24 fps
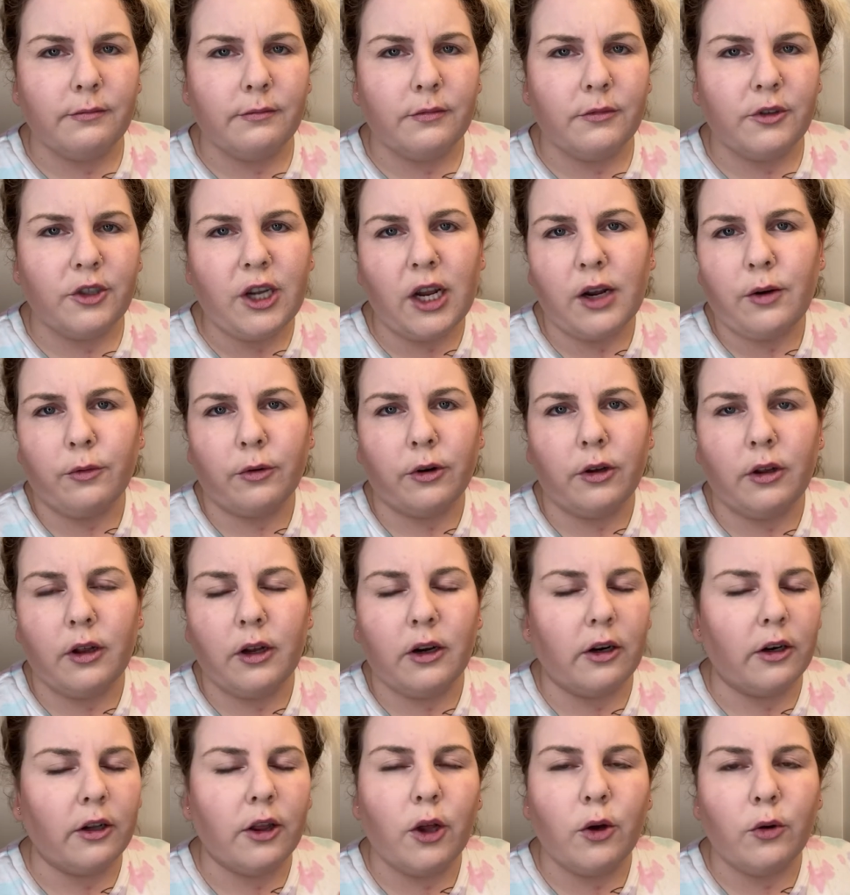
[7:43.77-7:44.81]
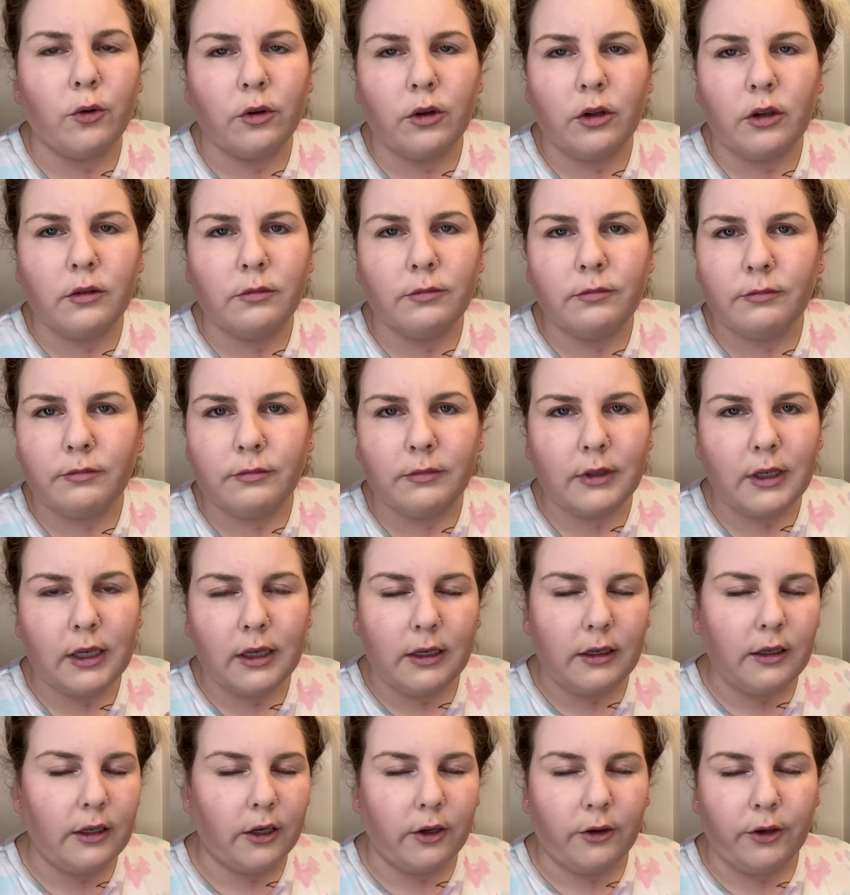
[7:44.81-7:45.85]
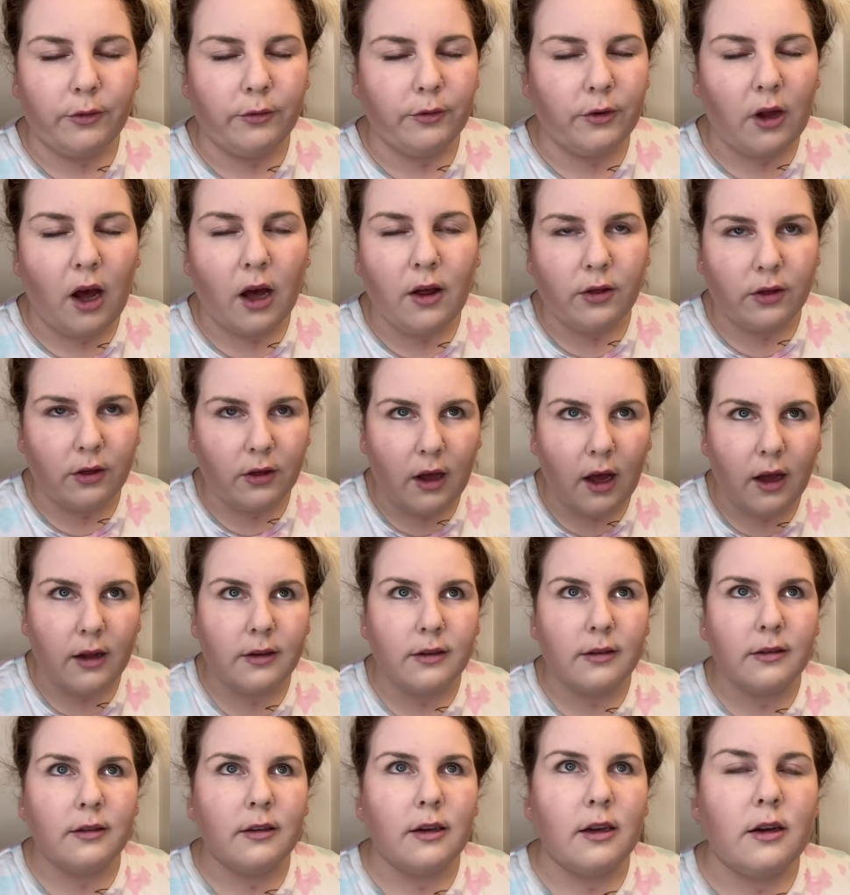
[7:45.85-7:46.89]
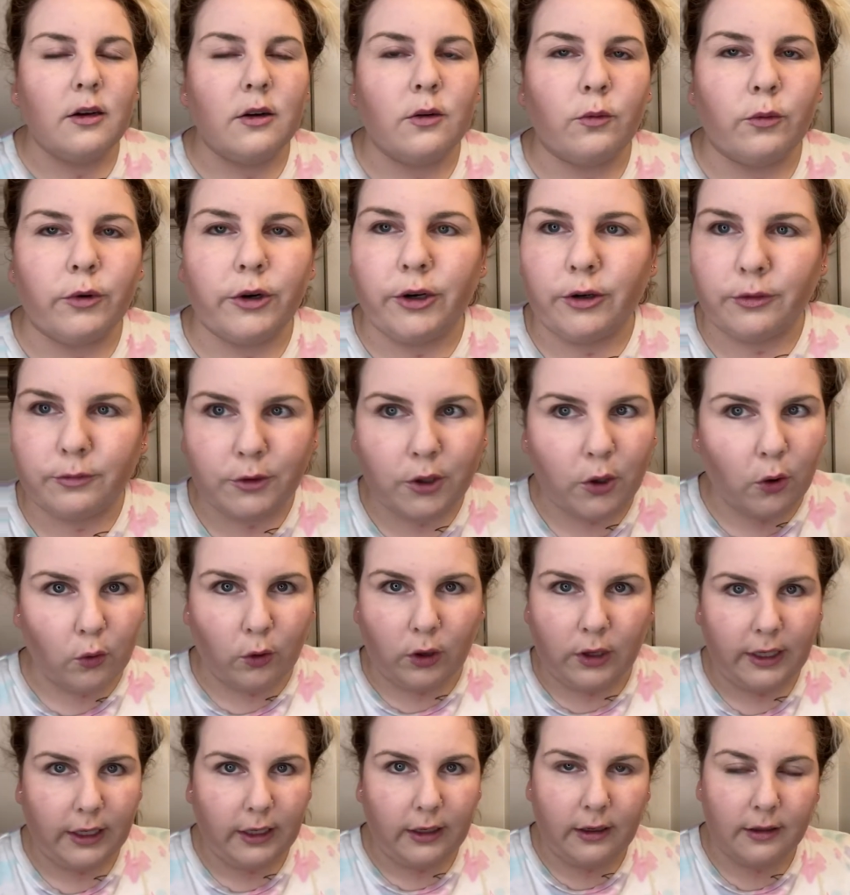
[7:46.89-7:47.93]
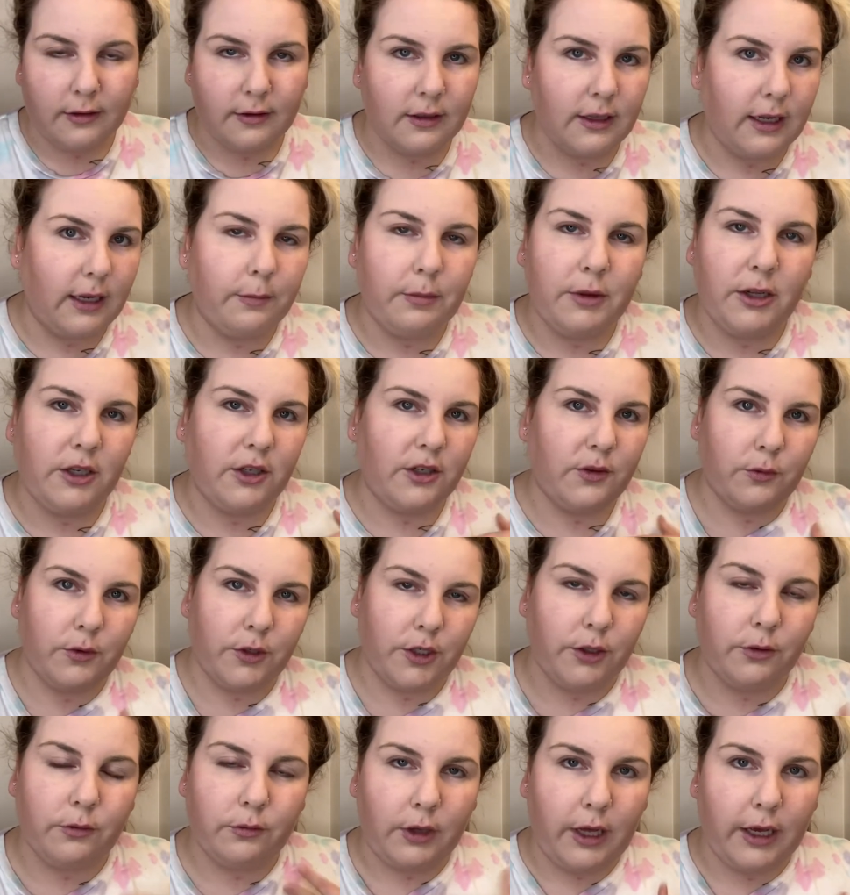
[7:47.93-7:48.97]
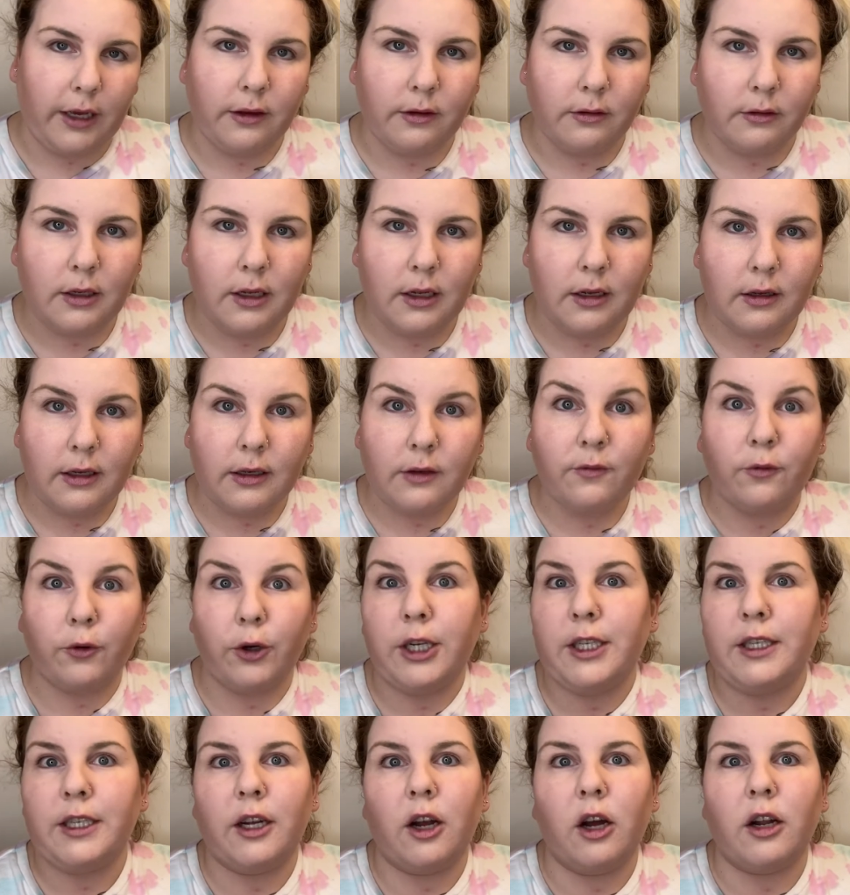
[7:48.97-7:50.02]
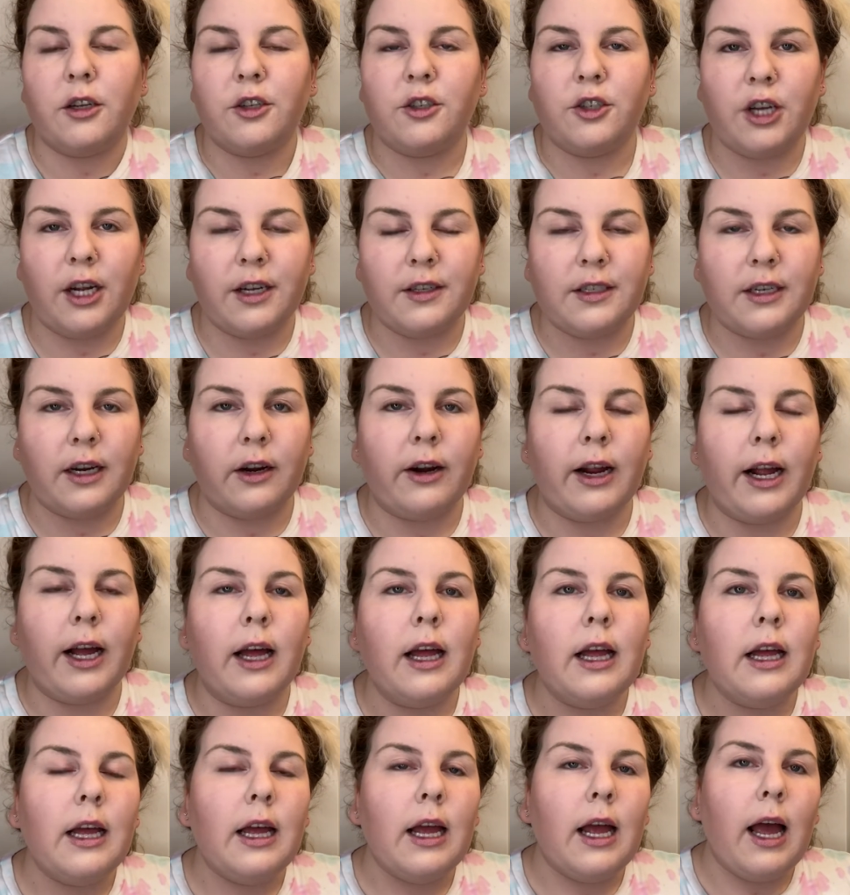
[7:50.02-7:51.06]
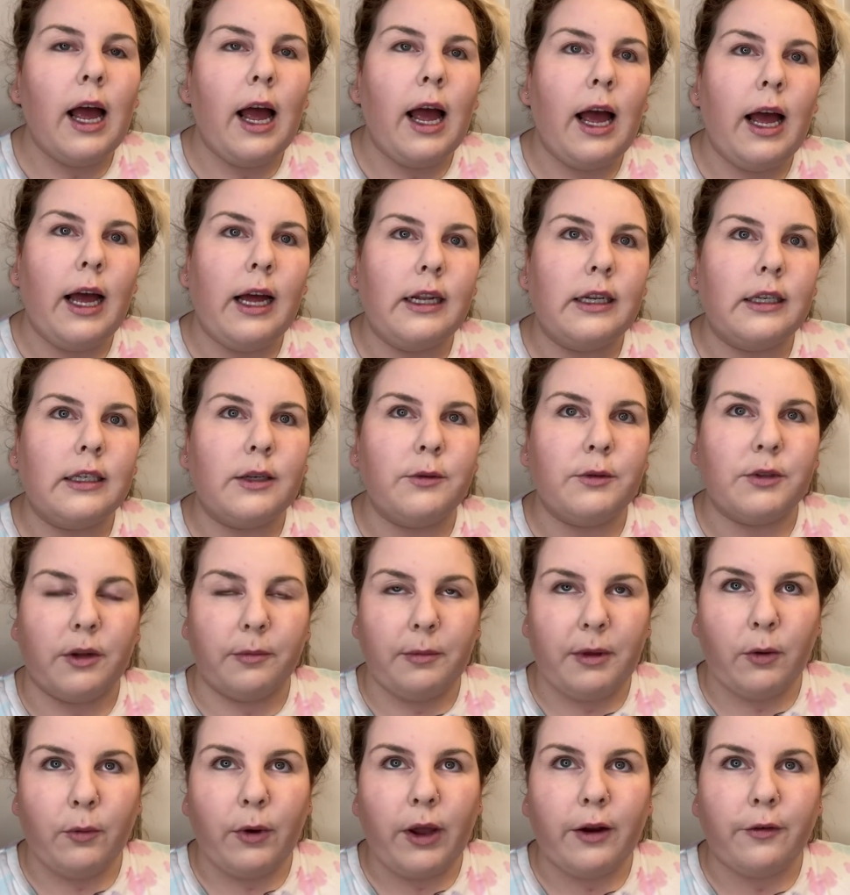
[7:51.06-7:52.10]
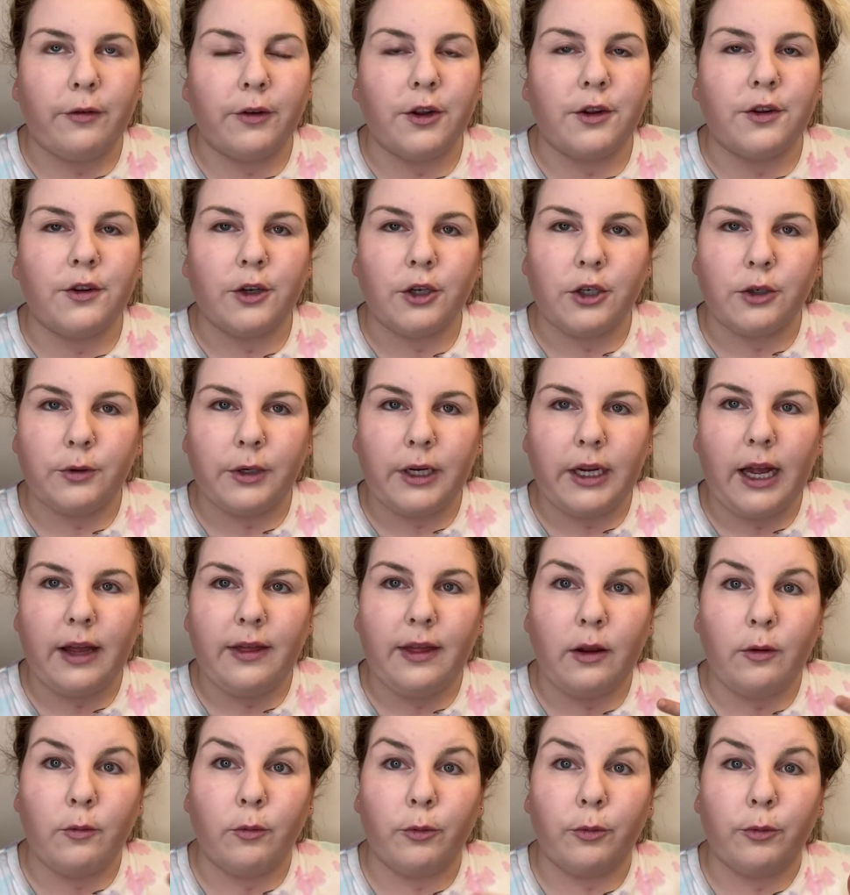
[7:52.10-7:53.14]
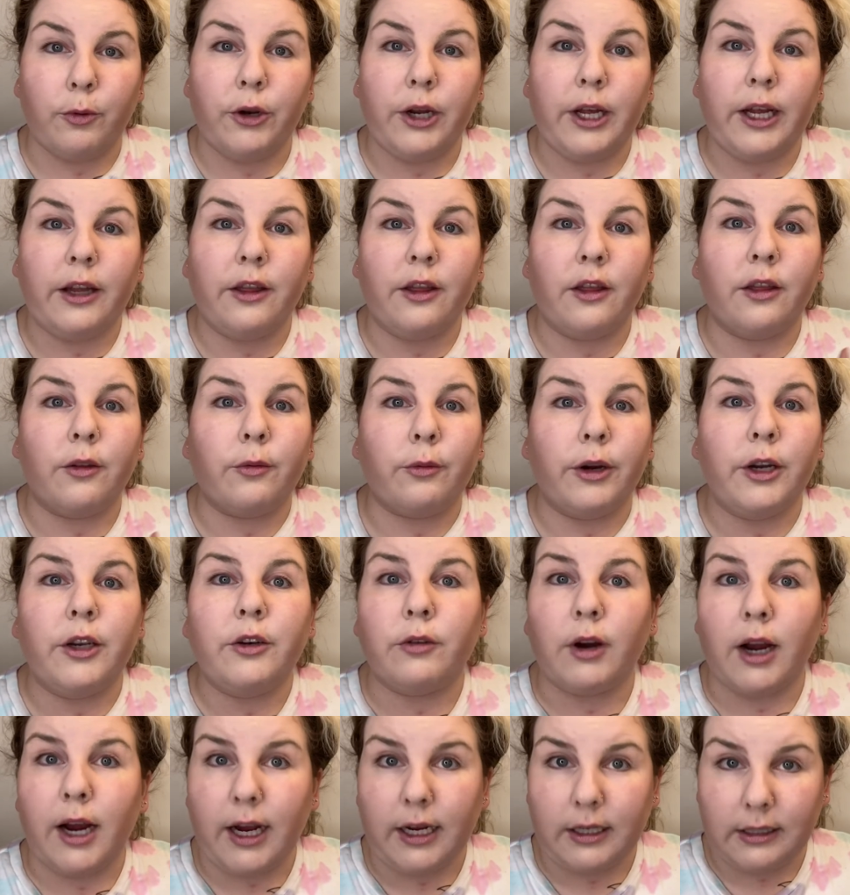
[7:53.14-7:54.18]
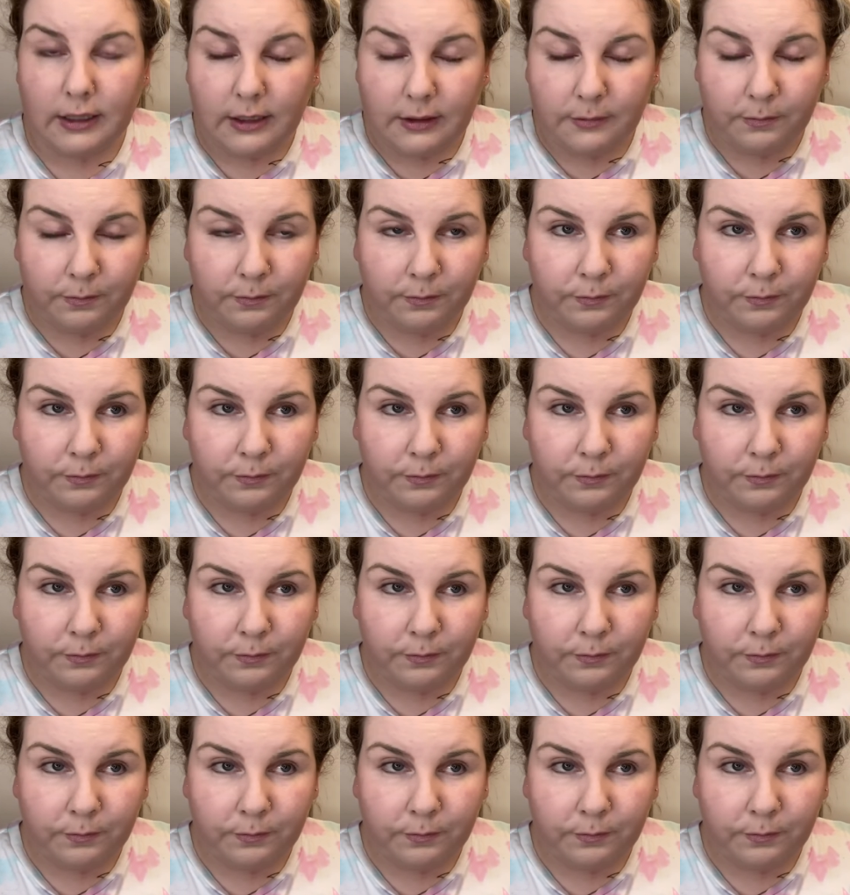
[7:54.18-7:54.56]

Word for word: general or local, you know, not, not where you're totally asleep. They just would do like freezing on his chest area. And he was gonna be awake for the surgery and they were putting in three drains.